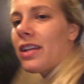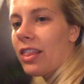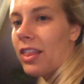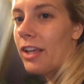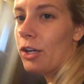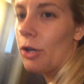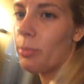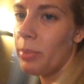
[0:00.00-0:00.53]
and a
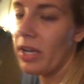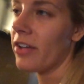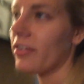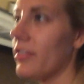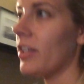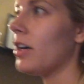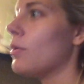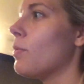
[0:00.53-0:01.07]
little bit
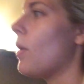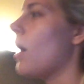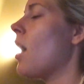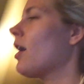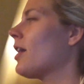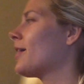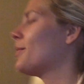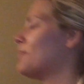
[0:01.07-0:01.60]
of a
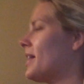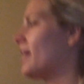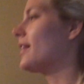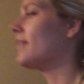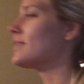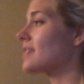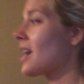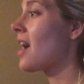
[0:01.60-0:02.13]
walk
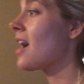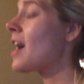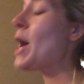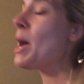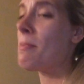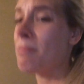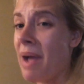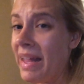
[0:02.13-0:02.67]
because
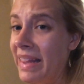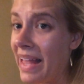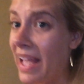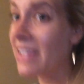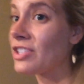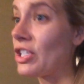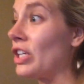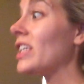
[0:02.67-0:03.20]
my
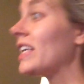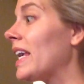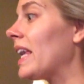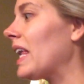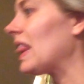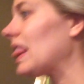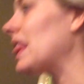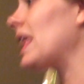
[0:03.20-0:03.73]
legs are
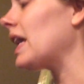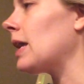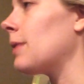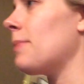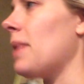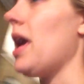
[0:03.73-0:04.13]
killing